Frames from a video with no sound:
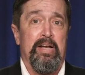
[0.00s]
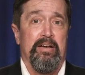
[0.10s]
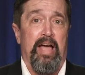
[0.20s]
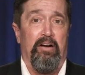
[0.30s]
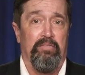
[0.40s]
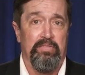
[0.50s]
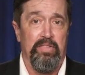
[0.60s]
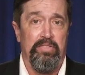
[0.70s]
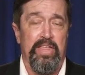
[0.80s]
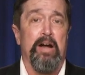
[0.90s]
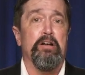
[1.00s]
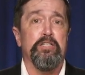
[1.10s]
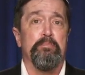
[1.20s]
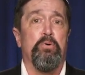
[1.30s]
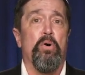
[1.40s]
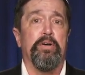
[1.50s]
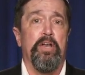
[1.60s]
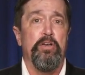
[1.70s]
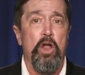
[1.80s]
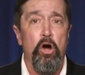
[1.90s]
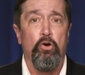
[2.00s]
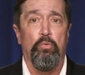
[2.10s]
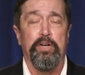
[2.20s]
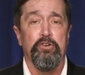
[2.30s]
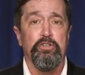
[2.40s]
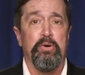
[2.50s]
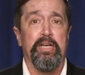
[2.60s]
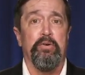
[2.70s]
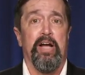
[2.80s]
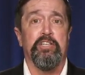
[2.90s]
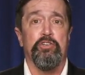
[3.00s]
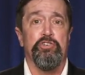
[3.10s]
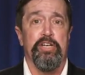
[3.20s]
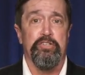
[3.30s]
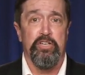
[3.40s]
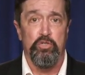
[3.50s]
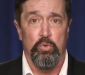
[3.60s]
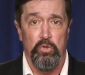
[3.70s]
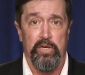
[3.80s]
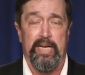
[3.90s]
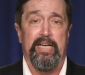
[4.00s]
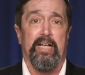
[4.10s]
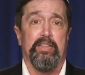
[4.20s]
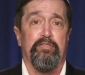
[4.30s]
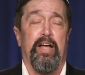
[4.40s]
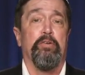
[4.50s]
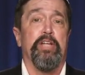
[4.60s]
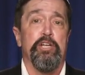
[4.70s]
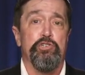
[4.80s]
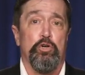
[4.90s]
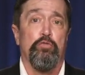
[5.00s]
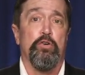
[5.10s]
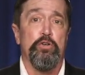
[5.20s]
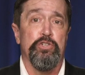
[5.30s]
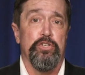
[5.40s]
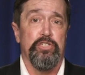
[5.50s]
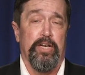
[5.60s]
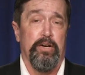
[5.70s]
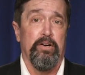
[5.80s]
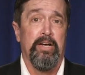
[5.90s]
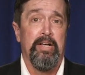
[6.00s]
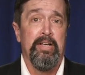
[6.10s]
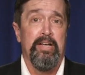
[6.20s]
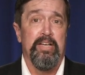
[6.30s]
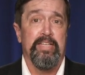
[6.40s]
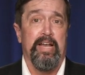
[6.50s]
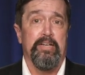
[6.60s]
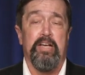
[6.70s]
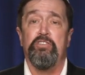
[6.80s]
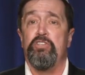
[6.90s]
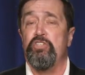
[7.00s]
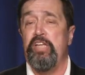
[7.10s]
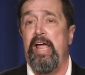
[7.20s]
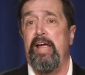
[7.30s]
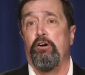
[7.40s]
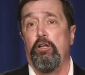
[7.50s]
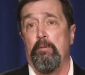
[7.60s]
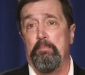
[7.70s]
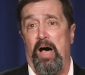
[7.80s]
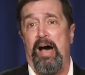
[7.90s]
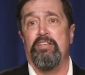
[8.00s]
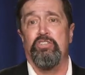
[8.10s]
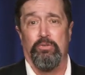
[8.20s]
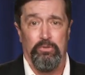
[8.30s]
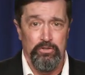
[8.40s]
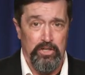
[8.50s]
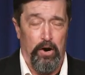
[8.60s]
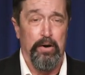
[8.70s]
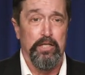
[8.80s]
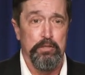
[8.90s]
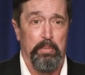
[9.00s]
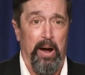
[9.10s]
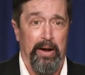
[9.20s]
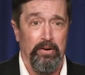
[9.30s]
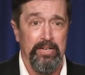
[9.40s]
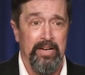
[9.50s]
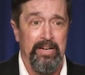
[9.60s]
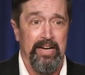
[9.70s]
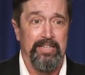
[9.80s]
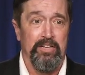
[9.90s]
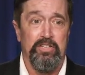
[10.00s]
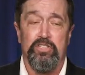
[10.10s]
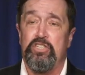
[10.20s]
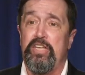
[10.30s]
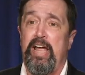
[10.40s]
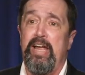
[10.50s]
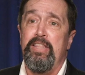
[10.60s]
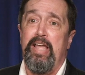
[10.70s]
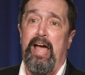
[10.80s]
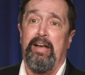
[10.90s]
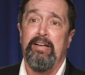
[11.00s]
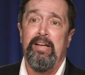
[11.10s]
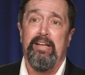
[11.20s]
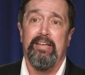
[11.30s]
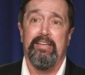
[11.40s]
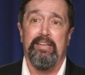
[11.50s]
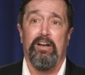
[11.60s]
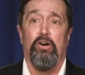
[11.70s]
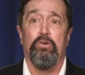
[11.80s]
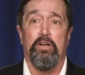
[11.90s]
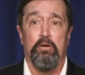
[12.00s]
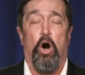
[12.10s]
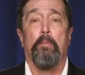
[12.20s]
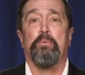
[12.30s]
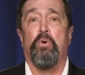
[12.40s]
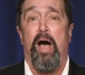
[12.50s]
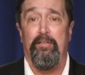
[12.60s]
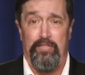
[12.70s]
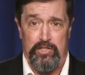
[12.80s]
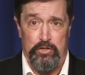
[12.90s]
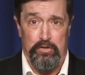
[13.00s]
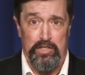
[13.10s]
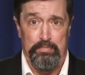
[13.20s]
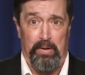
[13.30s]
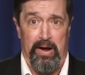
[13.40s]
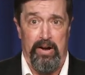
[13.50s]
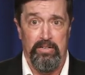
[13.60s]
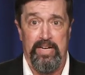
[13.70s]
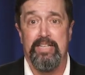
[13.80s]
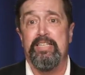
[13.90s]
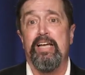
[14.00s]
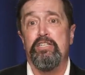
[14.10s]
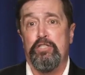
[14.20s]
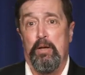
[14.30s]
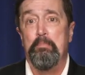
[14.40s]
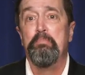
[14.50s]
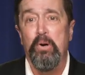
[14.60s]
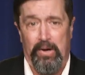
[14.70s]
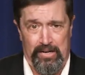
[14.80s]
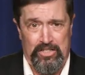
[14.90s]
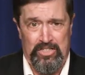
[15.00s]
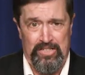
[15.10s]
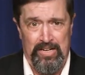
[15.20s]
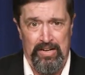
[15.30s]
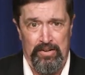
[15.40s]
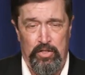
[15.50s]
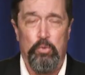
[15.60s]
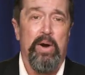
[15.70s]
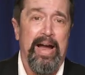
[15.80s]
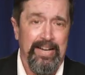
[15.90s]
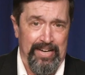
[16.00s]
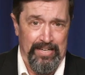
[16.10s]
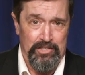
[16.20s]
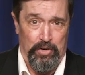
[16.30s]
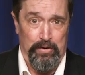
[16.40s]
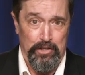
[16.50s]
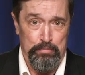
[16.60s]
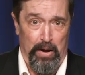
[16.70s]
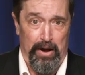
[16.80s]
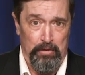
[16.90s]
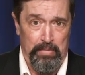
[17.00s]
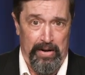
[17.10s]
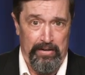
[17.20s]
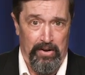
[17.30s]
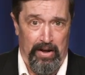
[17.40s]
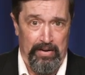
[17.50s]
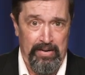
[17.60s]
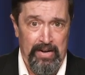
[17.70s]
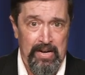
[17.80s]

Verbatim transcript: Now, there it's important to note when you're doing your exegesis, we're looking at the foundational verses here, is that it doesn't say all apostles are inspired. It doesn't say that, you know, all prophets are inspired. It says the books the writings are inspired by God.